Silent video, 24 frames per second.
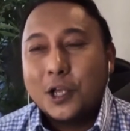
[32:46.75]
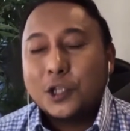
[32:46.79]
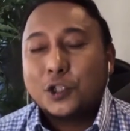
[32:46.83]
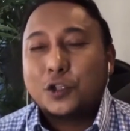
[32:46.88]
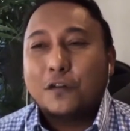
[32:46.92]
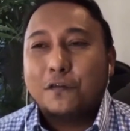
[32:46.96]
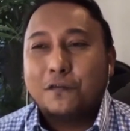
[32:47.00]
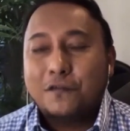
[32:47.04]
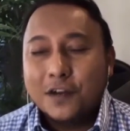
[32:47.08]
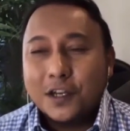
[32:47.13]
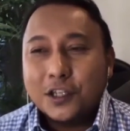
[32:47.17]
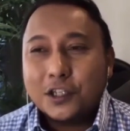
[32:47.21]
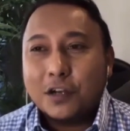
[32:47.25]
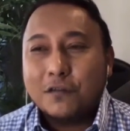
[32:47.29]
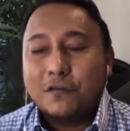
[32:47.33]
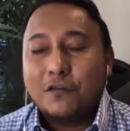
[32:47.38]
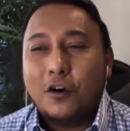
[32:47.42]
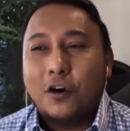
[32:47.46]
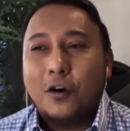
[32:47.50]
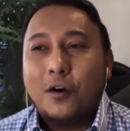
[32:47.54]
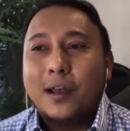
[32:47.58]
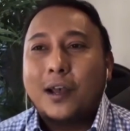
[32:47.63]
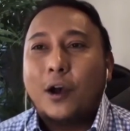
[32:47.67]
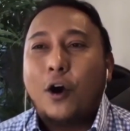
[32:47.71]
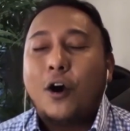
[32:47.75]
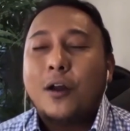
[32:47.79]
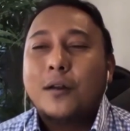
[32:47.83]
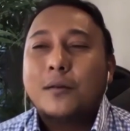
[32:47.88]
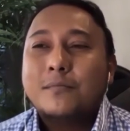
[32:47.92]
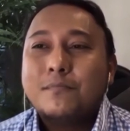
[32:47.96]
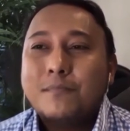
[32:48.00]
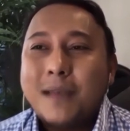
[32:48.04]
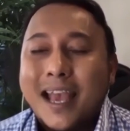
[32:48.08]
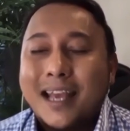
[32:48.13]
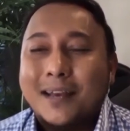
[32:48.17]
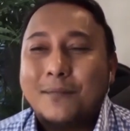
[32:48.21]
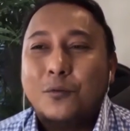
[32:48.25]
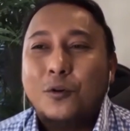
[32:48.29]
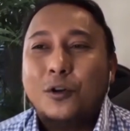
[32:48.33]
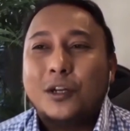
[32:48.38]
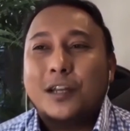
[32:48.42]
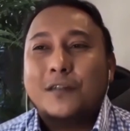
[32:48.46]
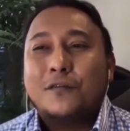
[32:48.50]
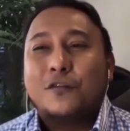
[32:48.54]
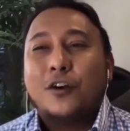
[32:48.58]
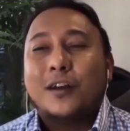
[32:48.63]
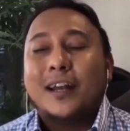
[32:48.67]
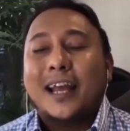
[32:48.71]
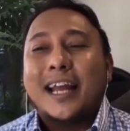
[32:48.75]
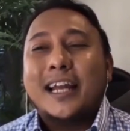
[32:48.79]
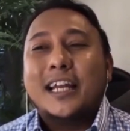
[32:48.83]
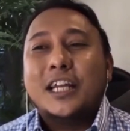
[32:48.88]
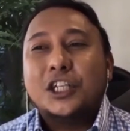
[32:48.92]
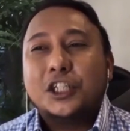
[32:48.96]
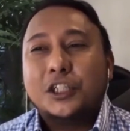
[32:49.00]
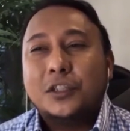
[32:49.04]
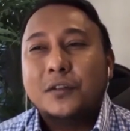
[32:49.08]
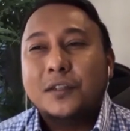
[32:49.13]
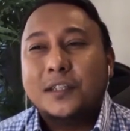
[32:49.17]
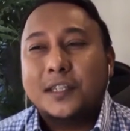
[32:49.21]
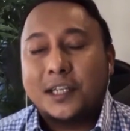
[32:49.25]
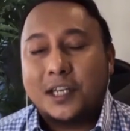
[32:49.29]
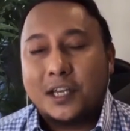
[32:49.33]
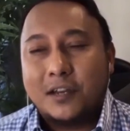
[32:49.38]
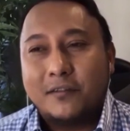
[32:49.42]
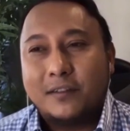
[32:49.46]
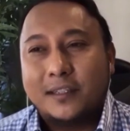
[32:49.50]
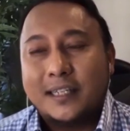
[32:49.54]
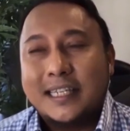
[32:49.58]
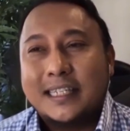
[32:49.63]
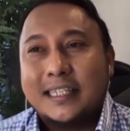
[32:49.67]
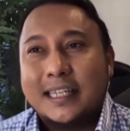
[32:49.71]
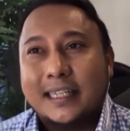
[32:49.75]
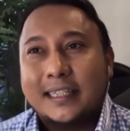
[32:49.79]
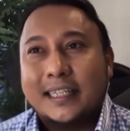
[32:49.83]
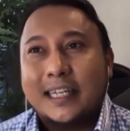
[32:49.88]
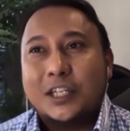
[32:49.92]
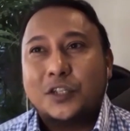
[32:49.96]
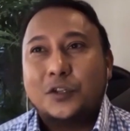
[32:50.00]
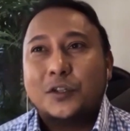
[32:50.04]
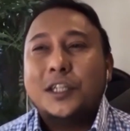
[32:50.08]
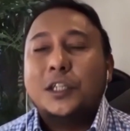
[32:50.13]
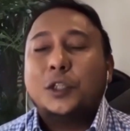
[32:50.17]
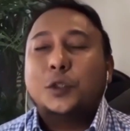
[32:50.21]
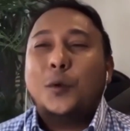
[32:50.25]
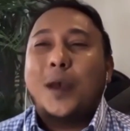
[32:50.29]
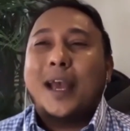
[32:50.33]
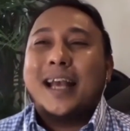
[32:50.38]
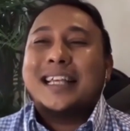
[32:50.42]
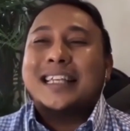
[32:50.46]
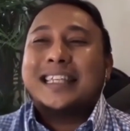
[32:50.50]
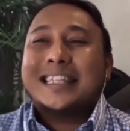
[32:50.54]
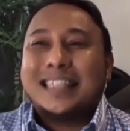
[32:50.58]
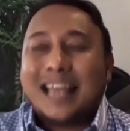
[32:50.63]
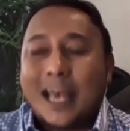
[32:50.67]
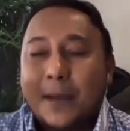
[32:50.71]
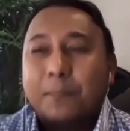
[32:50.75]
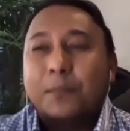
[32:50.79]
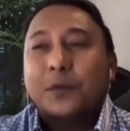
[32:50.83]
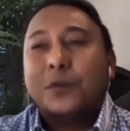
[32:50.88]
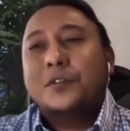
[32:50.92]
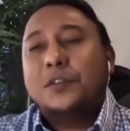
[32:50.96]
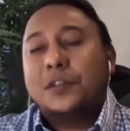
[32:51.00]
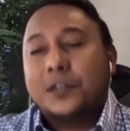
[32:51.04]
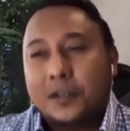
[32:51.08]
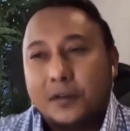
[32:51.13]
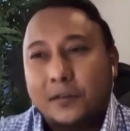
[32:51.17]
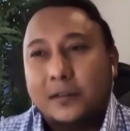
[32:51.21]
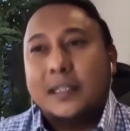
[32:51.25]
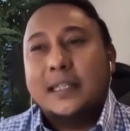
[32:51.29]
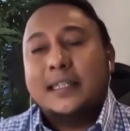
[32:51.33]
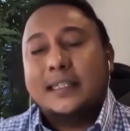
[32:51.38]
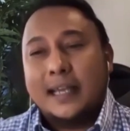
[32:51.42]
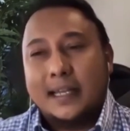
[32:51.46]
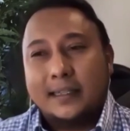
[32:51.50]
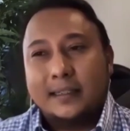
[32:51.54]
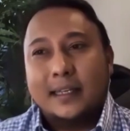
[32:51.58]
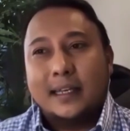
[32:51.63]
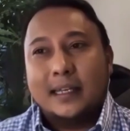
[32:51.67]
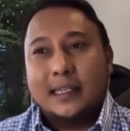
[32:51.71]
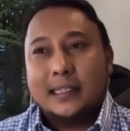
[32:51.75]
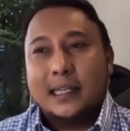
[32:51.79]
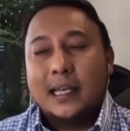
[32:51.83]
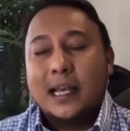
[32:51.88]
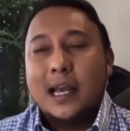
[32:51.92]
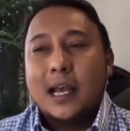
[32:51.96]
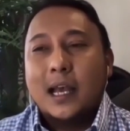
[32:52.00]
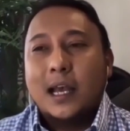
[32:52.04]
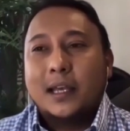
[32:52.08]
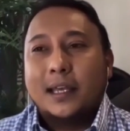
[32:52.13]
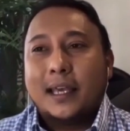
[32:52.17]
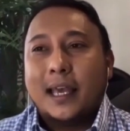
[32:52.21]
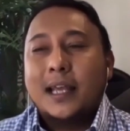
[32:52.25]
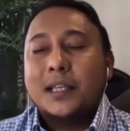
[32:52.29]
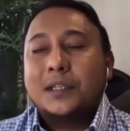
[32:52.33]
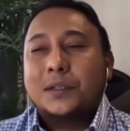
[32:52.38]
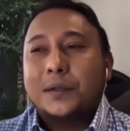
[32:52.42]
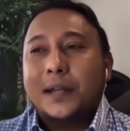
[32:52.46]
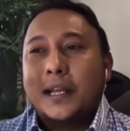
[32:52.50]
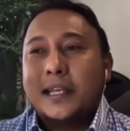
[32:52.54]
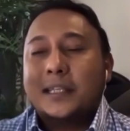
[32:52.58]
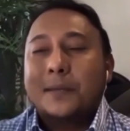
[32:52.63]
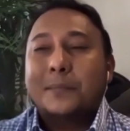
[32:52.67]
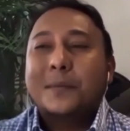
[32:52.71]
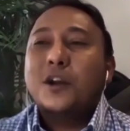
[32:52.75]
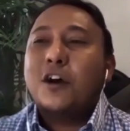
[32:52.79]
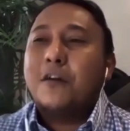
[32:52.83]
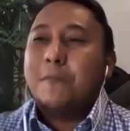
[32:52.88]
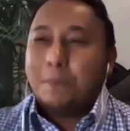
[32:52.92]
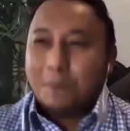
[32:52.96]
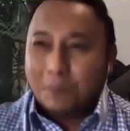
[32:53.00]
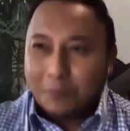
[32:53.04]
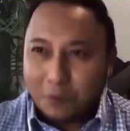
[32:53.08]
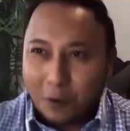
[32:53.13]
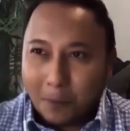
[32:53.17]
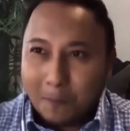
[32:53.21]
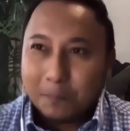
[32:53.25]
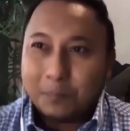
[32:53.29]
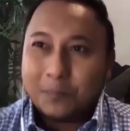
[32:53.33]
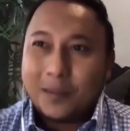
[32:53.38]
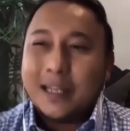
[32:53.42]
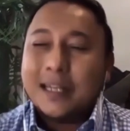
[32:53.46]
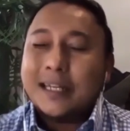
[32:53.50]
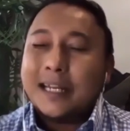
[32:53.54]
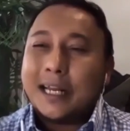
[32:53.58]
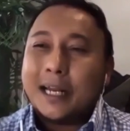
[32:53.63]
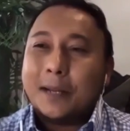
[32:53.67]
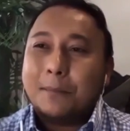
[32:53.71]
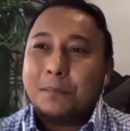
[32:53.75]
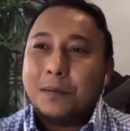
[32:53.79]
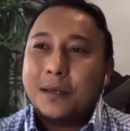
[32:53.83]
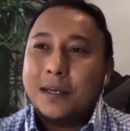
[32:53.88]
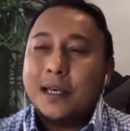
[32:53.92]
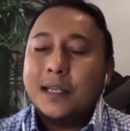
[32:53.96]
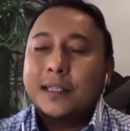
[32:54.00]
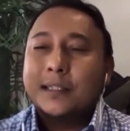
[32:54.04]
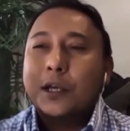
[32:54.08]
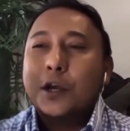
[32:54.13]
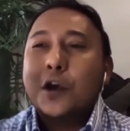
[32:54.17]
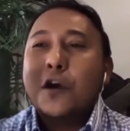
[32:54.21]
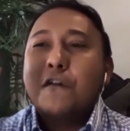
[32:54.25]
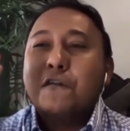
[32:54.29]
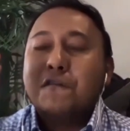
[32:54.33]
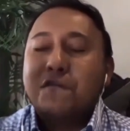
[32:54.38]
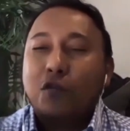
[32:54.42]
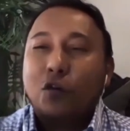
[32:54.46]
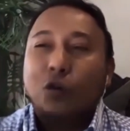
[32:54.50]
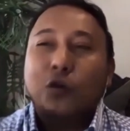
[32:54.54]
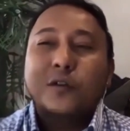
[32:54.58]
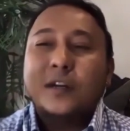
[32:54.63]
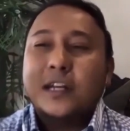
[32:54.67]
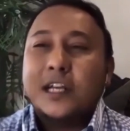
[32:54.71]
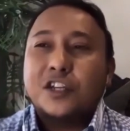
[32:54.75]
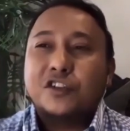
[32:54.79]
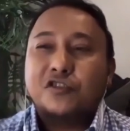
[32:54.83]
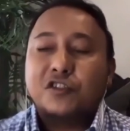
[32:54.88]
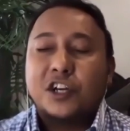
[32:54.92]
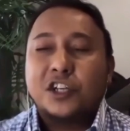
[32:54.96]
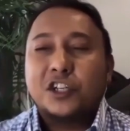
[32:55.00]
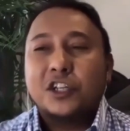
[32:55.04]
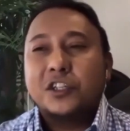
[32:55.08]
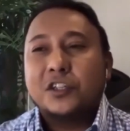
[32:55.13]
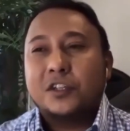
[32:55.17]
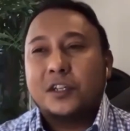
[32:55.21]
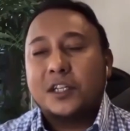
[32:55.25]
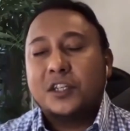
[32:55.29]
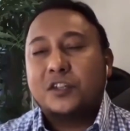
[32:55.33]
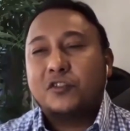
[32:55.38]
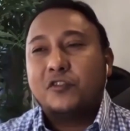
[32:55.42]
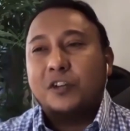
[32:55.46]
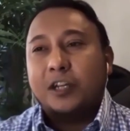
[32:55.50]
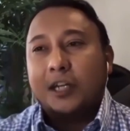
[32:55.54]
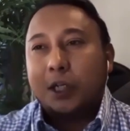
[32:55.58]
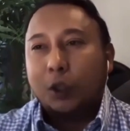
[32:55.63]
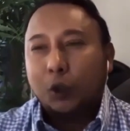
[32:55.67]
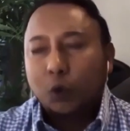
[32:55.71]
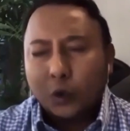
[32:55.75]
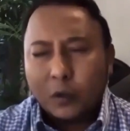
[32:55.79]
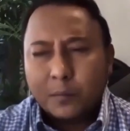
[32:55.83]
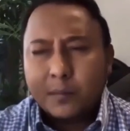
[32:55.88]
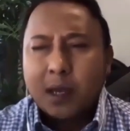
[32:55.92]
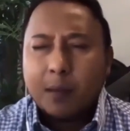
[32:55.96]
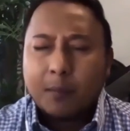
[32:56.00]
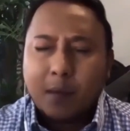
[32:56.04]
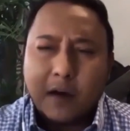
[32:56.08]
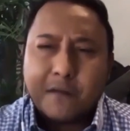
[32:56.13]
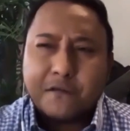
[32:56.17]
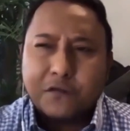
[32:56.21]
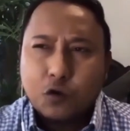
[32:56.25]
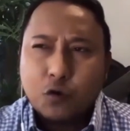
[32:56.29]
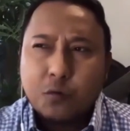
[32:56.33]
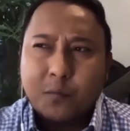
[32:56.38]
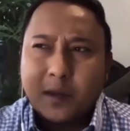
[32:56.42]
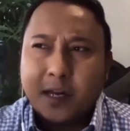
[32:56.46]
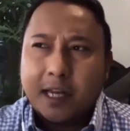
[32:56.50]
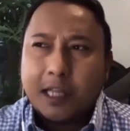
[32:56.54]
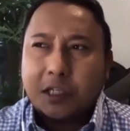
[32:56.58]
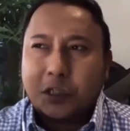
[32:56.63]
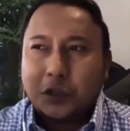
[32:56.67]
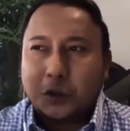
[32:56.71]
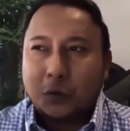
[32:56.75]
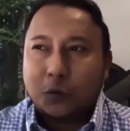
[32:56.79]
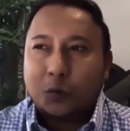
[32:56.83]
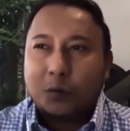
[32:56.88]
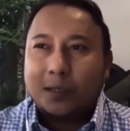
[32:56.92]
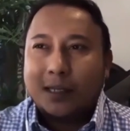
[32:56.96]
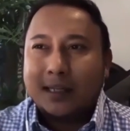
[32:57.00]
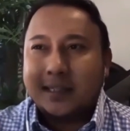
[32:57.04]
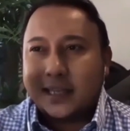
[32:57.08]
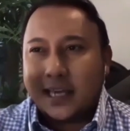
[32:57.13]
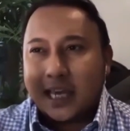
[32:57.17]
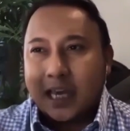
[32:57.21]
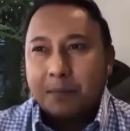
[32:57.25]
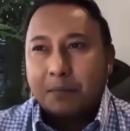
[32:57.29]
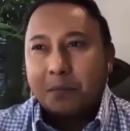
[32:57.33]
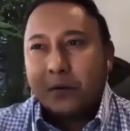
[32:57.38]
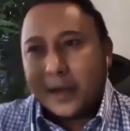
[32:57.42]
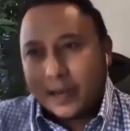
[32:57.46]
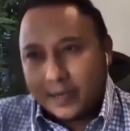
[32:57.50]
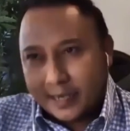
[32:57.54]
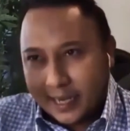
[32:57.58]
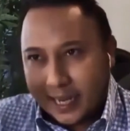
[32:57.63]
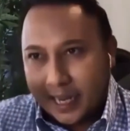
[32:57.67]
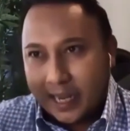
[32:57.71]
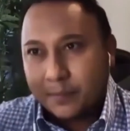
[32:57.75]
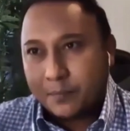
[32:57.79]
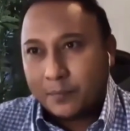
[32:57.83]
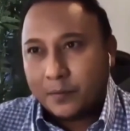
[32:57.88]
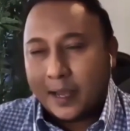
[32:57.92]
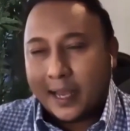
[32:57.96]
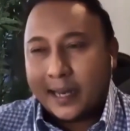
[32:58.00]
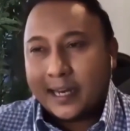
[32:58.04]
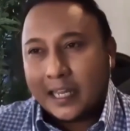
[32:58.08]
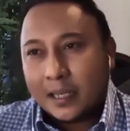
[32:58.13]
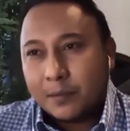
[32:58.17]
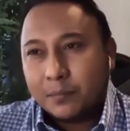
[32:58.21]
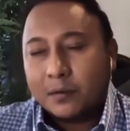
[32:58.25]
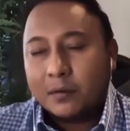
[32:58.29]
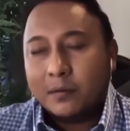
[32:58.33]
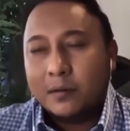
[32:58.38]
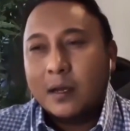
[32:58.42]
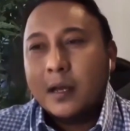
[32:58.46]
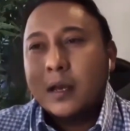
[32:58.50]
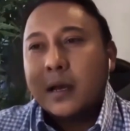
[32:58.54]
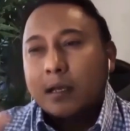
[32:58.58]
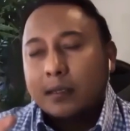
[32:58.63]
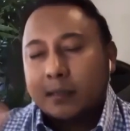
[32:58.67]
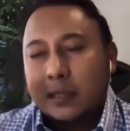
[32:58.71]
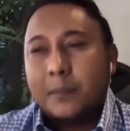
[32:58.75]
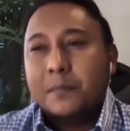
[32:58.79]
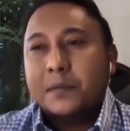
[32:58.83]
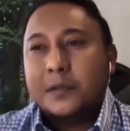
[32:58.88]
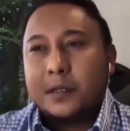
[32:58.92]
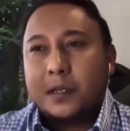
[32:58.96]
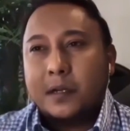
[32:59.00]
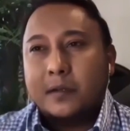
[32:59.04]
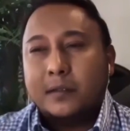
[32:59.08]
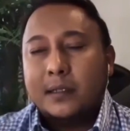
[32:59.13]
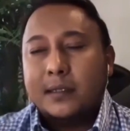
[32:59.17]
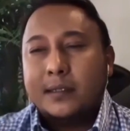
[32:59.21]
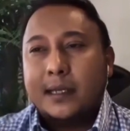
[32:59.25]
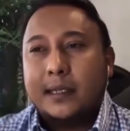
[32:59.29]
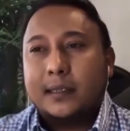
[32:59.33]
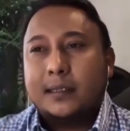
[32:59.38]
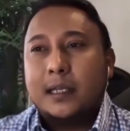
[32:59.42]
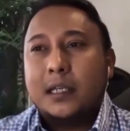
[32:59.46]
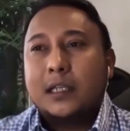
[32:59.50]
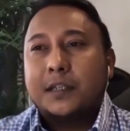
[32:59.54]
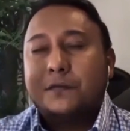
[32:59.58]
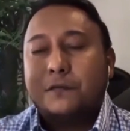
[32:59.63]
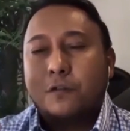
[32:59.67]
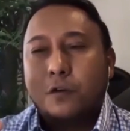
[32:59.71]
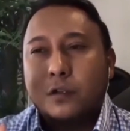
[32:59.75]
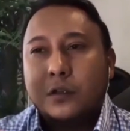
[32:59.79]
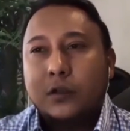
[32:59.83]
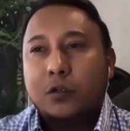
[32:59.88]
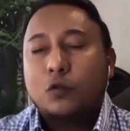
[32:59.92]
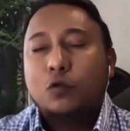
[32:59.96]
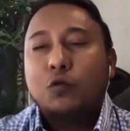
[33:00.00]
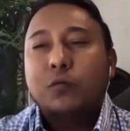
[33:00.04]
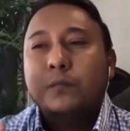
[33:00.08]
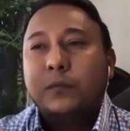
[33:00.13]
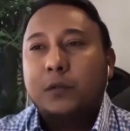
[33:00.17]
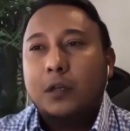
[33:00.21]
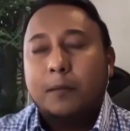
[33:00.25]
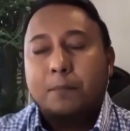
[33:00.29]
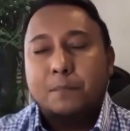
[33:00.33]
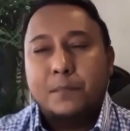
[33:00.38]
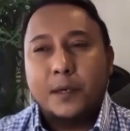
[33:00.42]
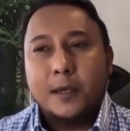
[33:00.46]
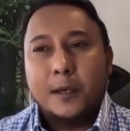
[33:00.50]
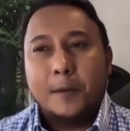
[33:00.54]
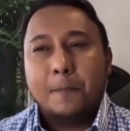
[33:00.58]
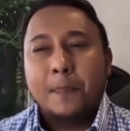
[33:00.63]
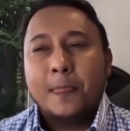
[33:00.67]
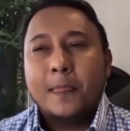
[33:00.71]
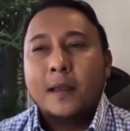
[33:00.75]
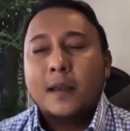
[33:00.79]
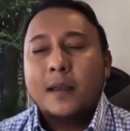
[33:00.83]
So first of all, on MacBook, you've got additional security settings. You need to accept the security settings. Okay, so there's a bit of prompting that appears. Follow the instructions on the screen. It took me about a few minutes to disable and enable some security settings for Zoom to appear.